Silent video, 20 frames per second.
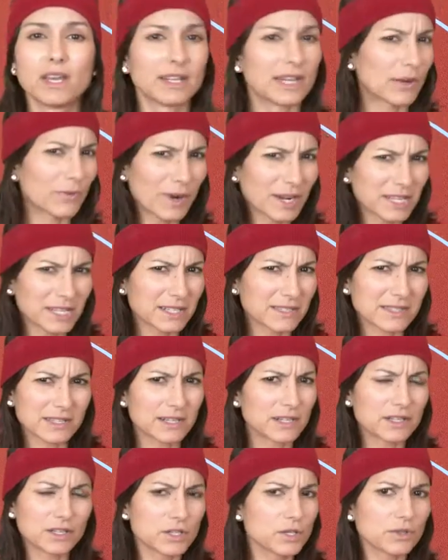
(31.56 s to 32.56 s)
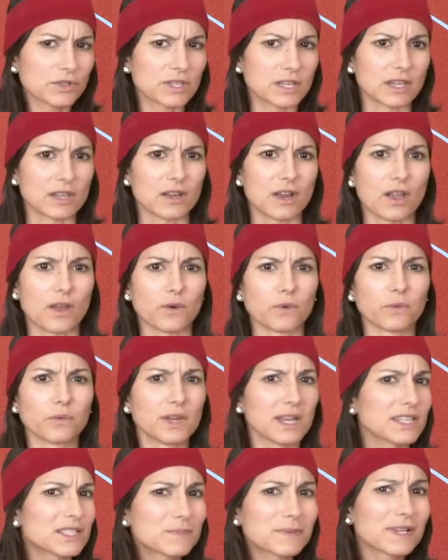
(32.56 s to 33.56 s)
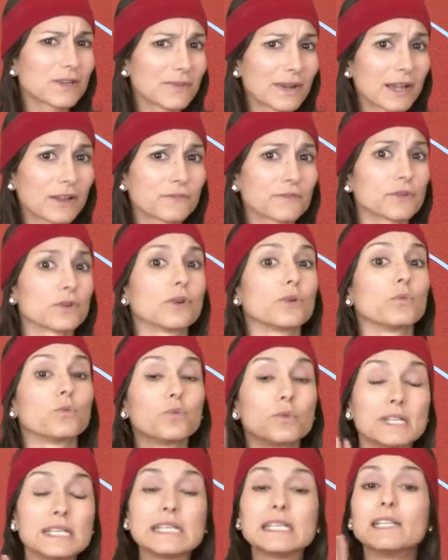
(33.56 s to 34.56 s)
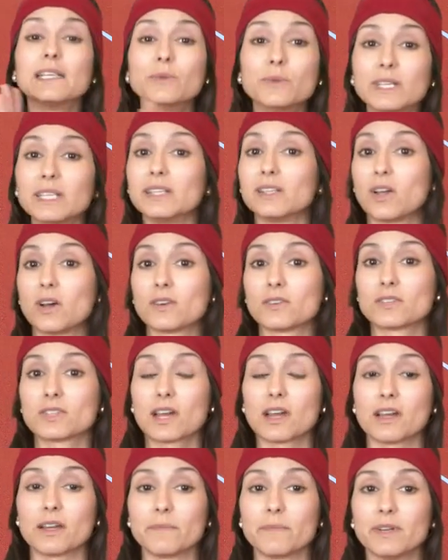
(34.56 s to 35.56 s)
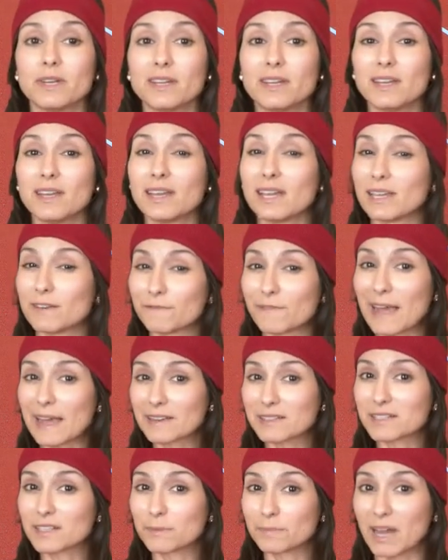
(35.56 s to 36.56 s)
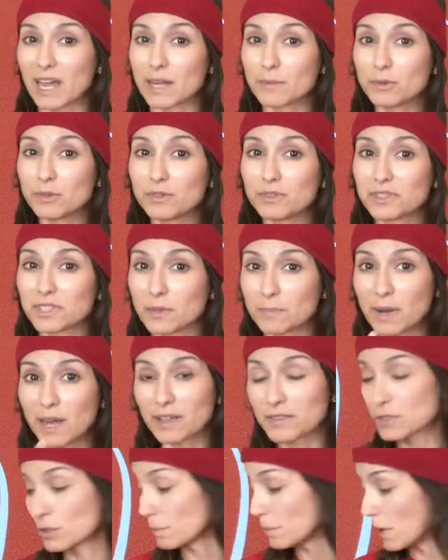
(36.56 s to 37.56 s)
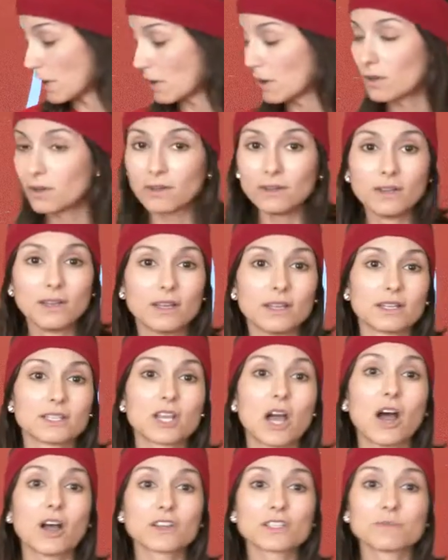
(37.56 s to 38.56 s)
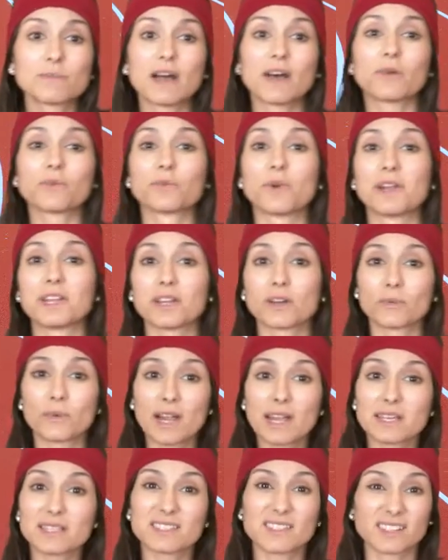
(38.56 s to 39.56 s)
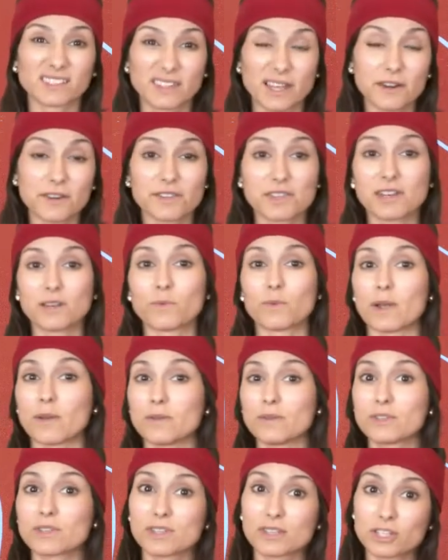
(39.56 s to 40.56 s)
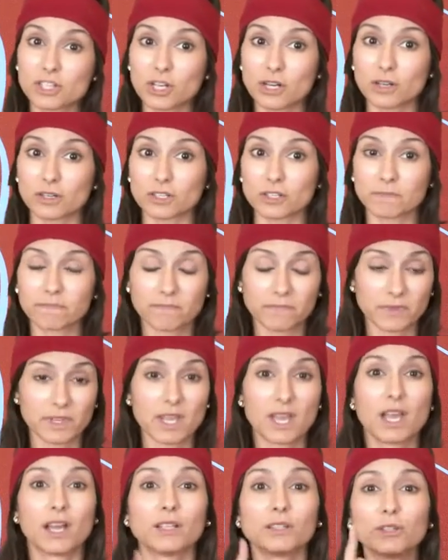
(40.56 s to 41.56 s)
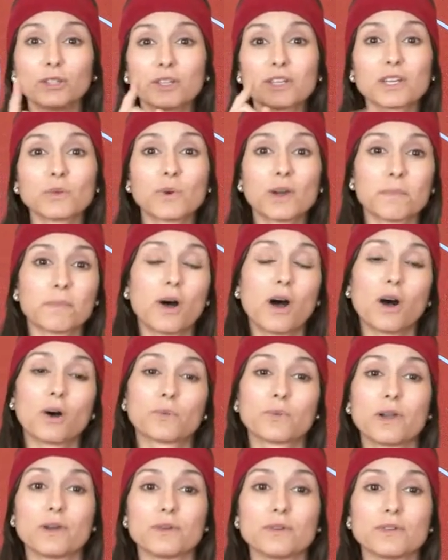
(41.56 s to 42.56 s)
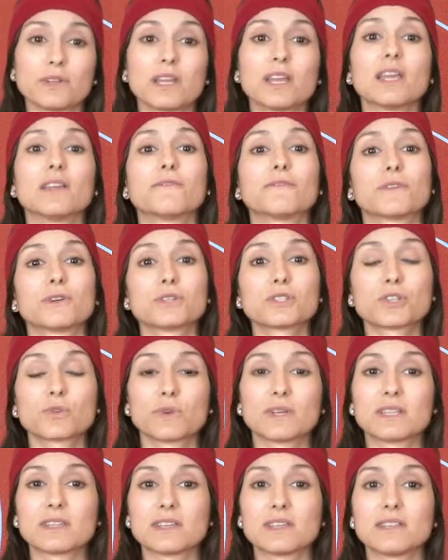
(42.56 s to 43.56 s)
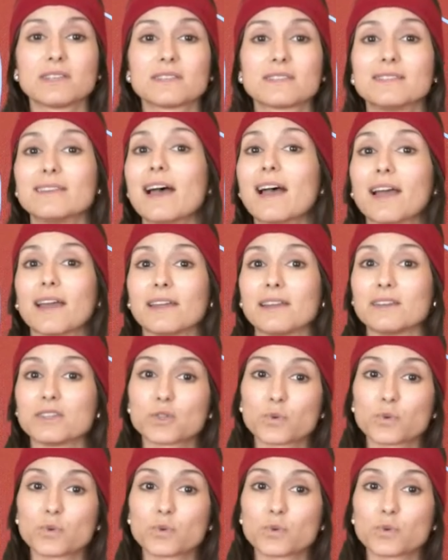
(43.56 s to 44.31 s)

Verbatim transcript: Now, running isn't a new thing, you know. It's been around for a really, really long time. In fact, in the Bible, the Apostle Paul talks about running a race in a letter that he wrote to the church. Look at what Paul wrote in First Corinthians nine